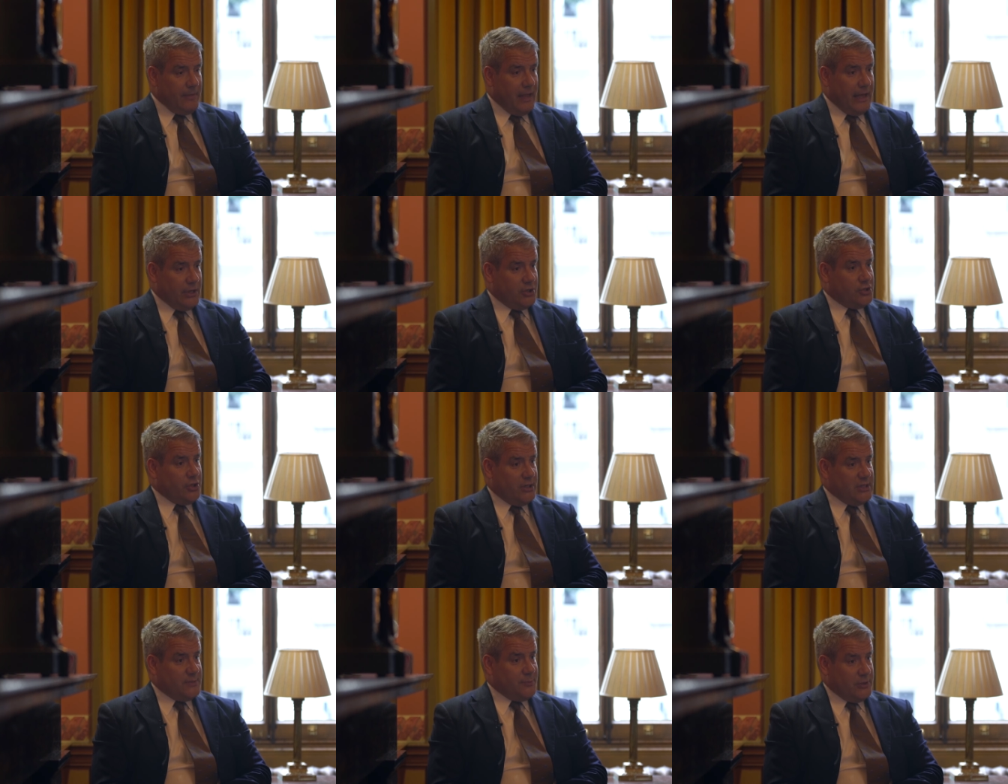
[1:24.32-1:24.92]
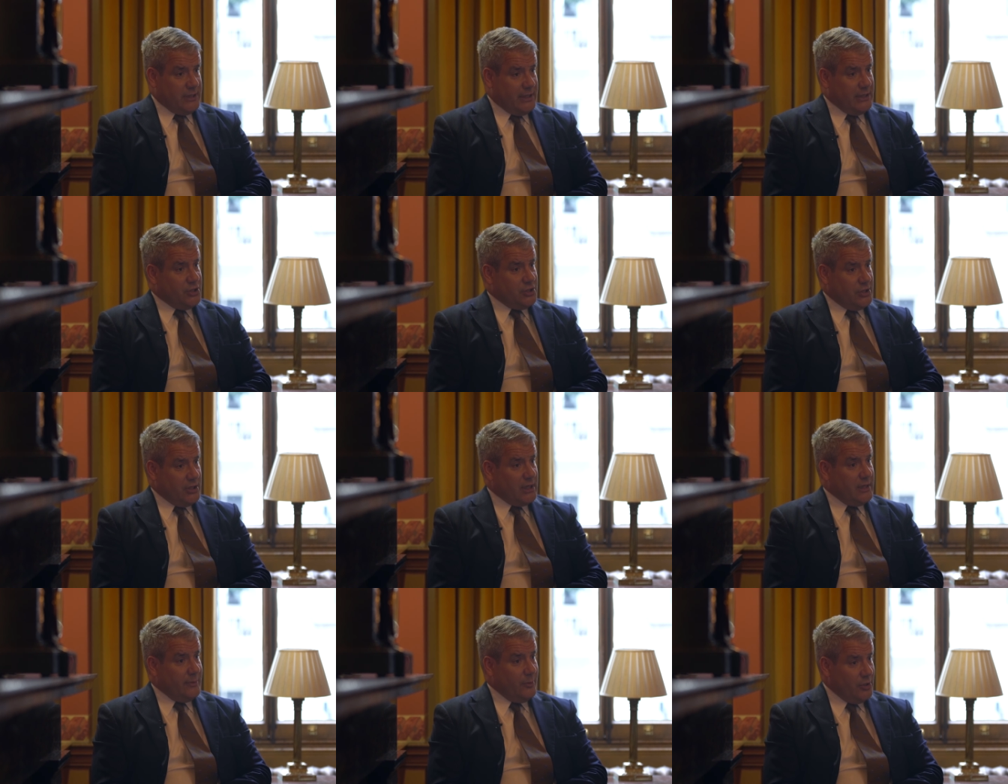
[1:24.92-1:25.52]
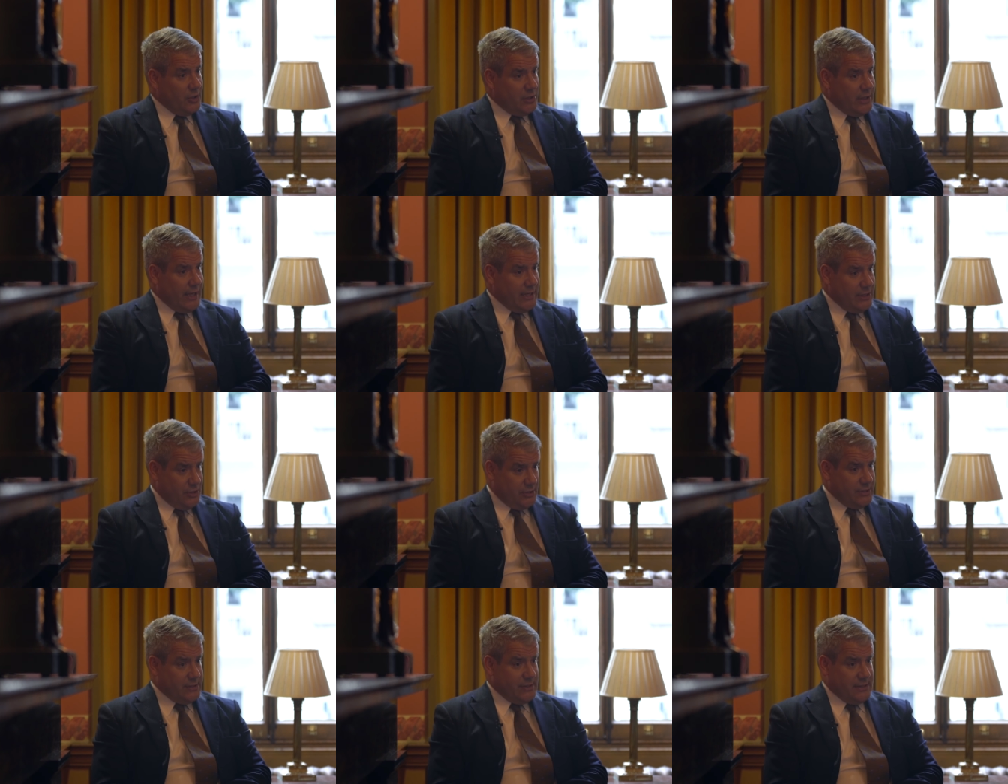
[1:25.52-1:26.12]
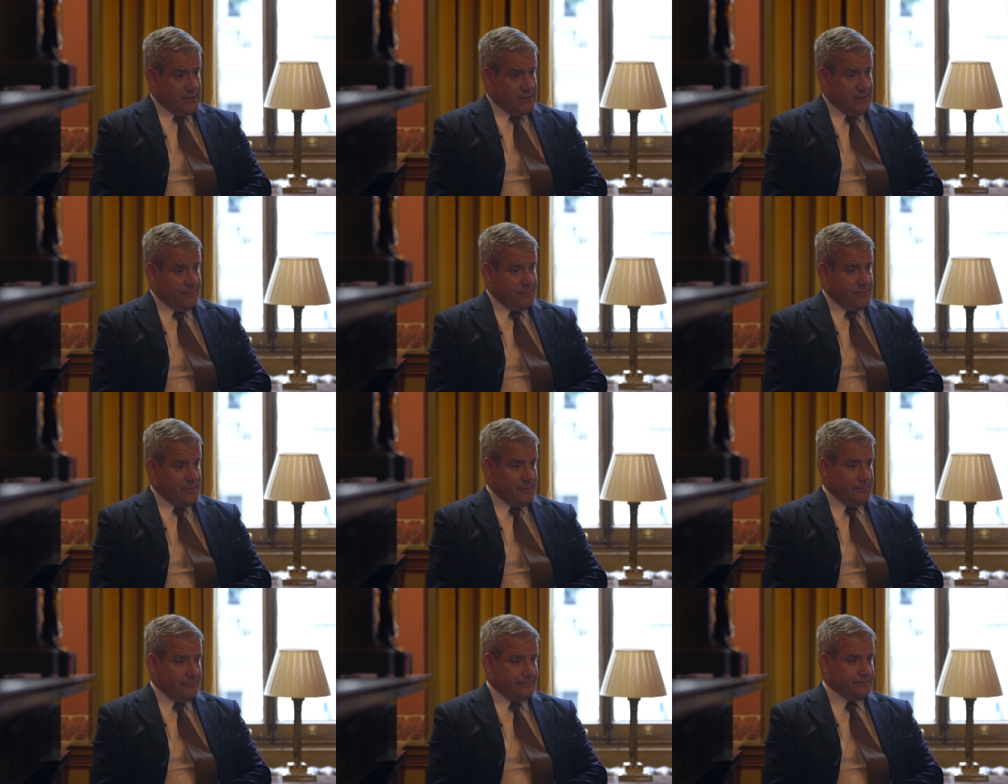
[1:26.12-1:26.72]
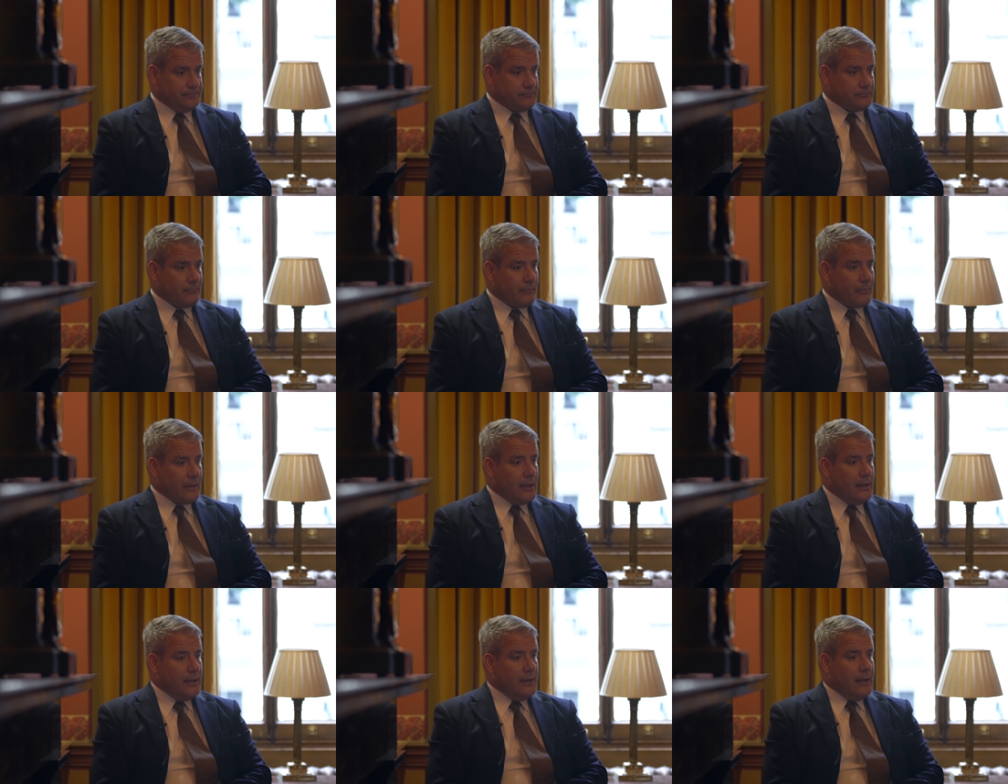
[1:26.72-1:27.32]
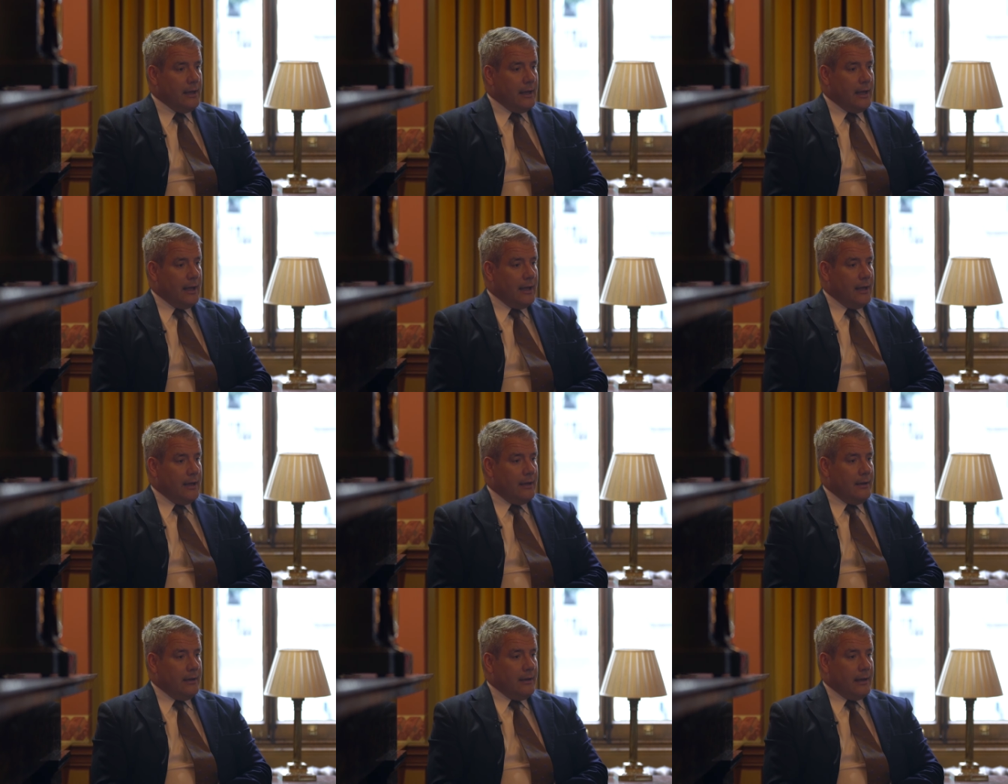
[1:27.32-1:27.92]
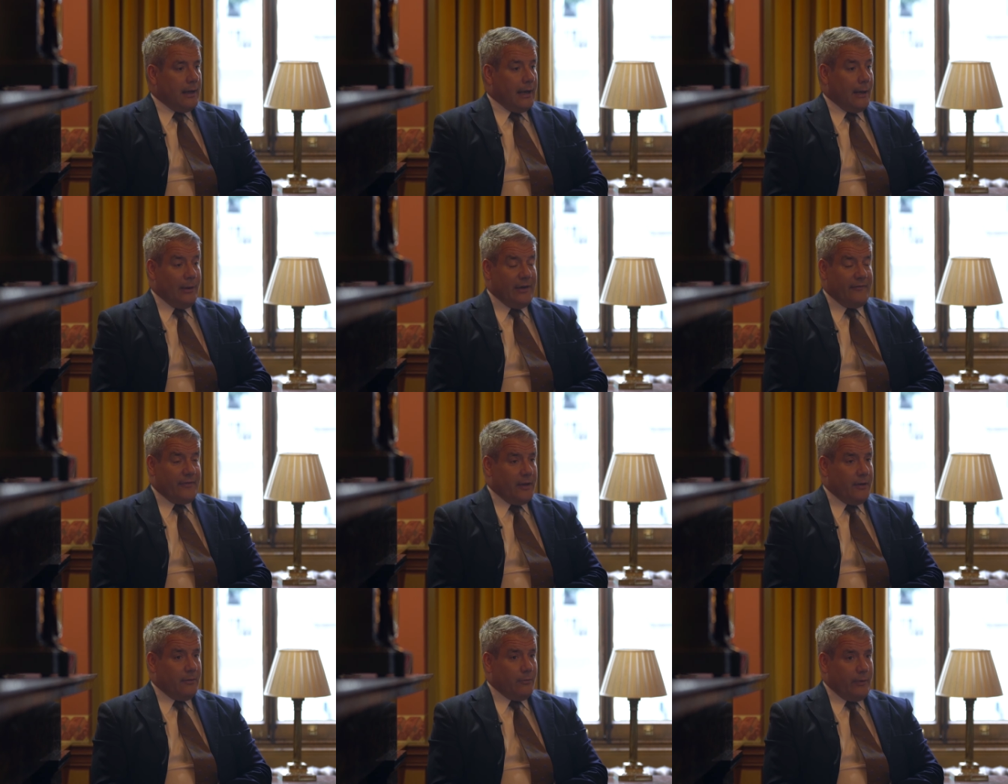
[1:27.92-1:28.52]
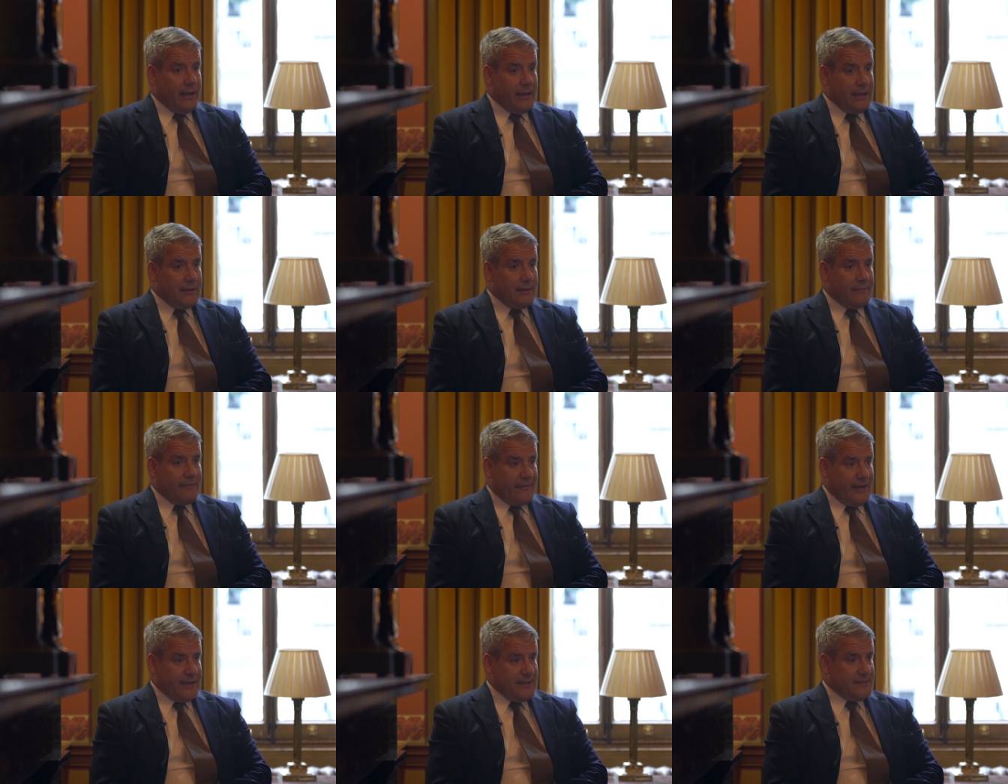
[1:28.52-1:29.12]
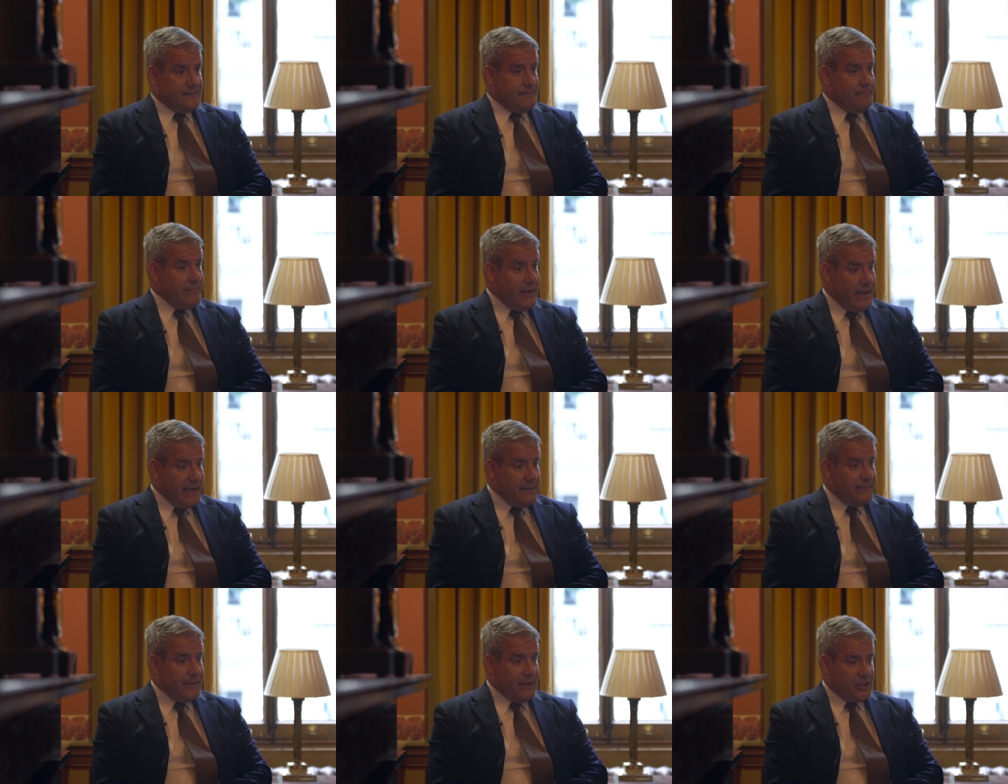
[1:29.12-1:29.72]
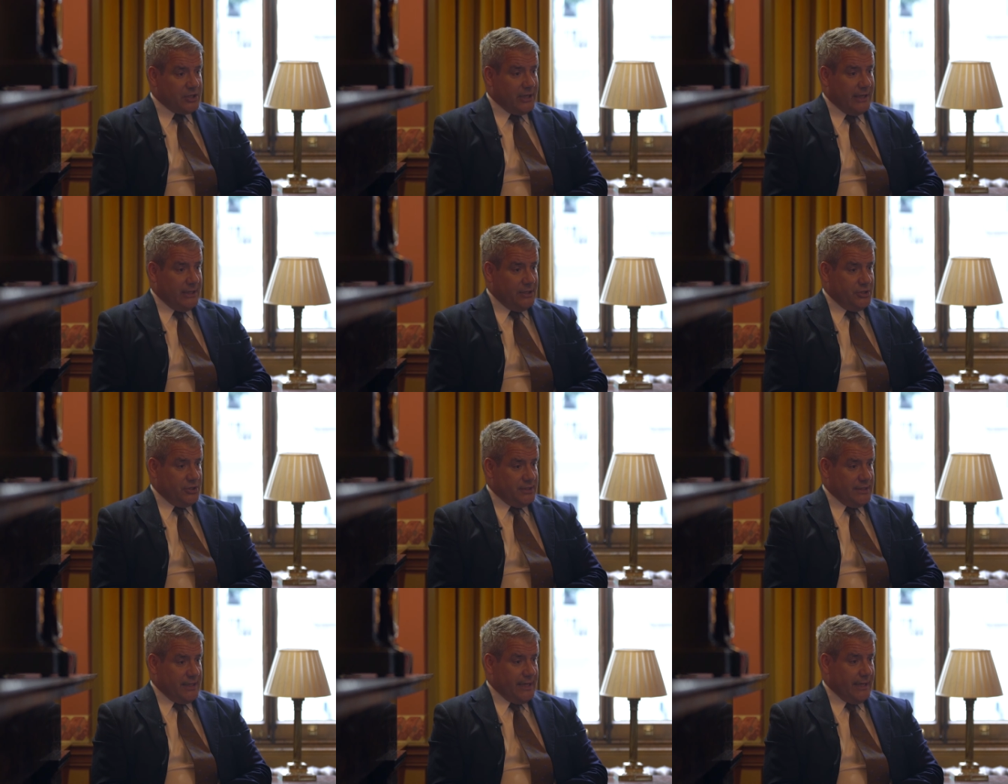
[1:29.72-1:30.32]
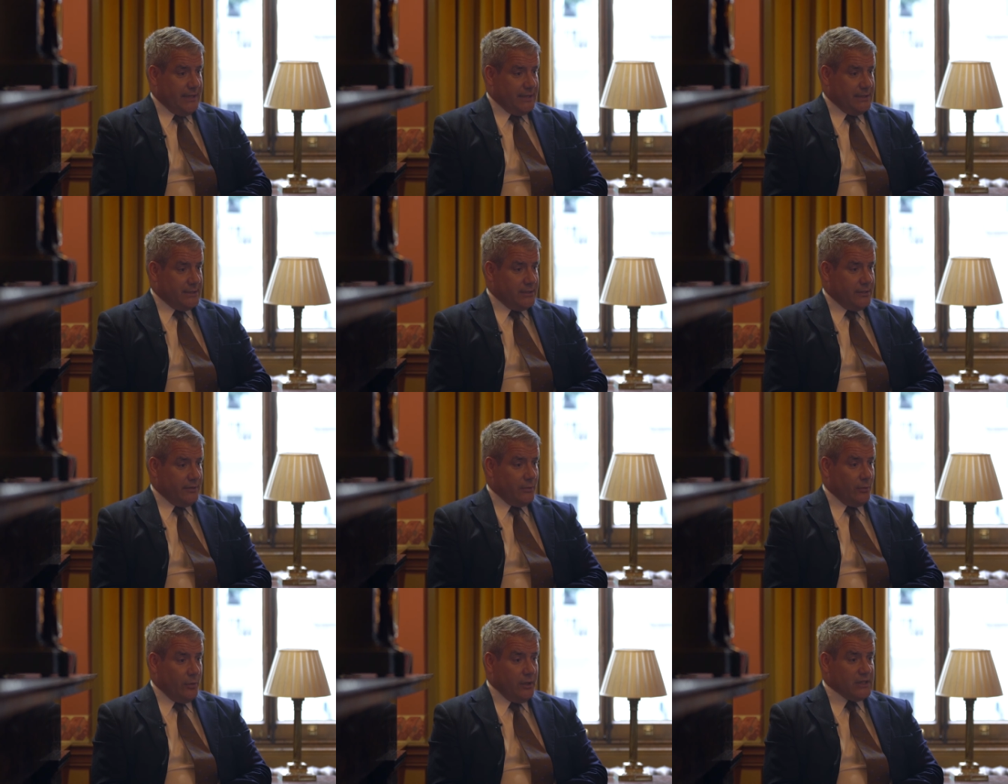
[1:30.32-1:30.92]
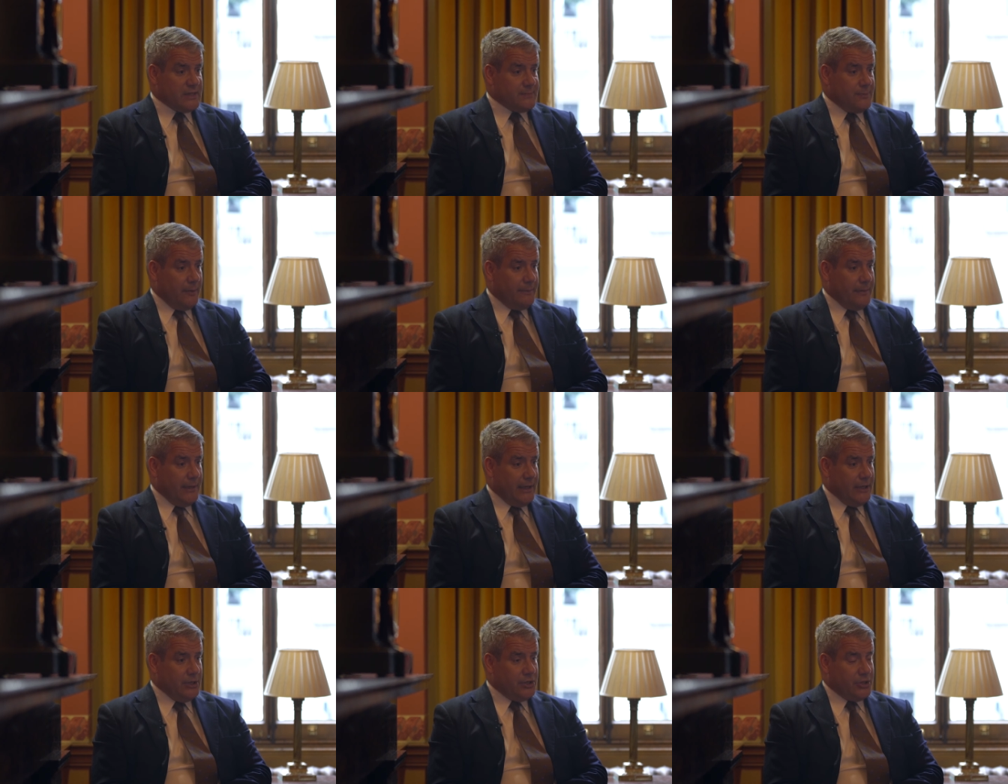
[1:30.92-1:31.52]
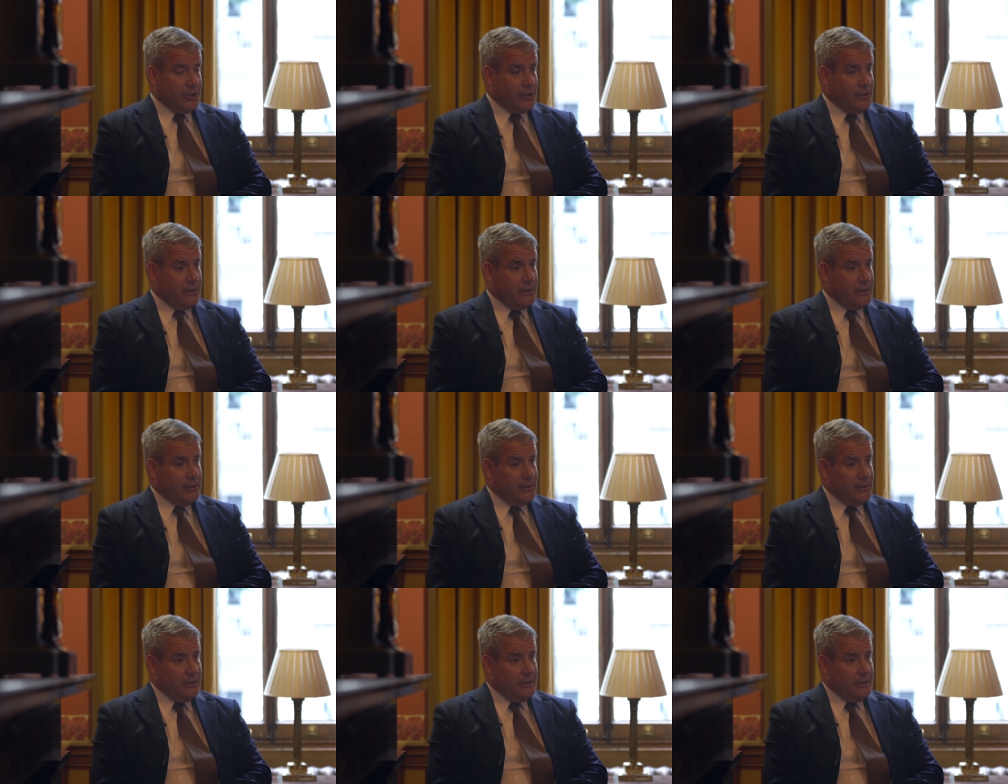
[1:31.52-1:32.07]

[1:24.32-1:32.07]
and transportation and communication systems. However, we face many big challenges ahead. The world's population